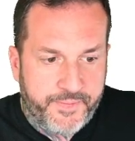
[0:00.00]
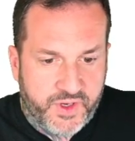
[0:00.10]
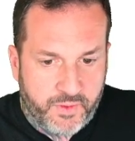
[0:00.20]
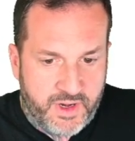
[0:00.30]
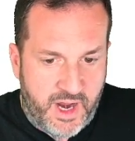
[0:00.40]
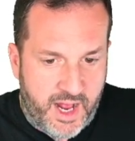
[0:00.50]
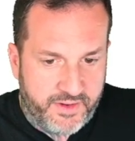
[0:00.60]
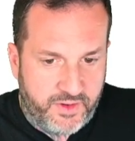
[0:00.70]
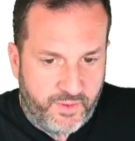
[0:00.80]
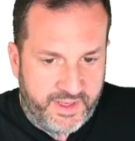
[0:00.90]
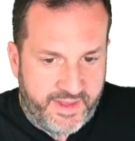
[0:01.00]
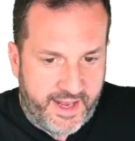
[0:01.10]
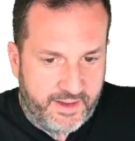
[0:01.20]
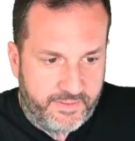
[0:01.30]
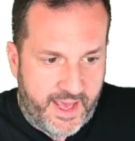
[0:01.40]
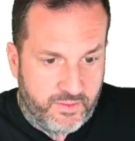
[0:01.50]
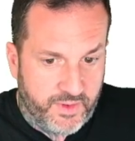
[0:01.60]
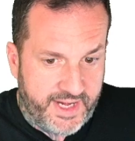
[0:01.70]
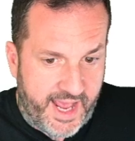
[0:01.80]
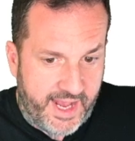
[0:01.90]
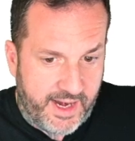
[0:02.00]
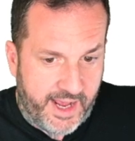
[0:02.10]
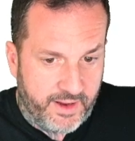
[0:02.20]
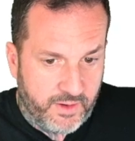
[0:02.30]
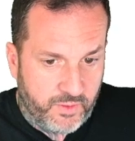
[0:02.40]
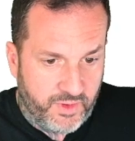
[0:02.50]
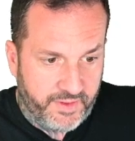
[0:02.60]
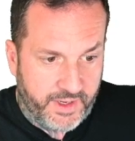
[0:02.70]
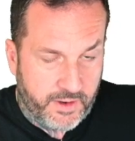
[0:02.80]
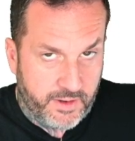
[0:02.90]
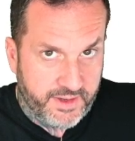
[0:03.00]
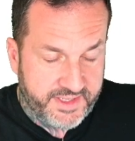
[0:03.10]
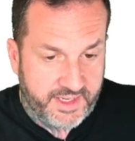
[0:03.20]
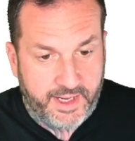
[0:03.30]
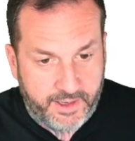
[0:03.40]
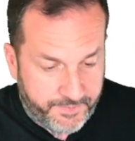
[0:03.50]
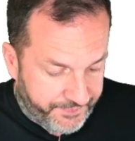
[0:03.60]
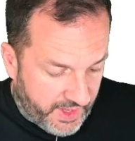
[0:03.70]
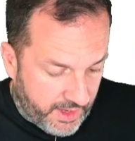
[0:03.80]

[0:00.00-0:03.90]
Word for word: So not doing that, that read ahead IO really hurt us in here.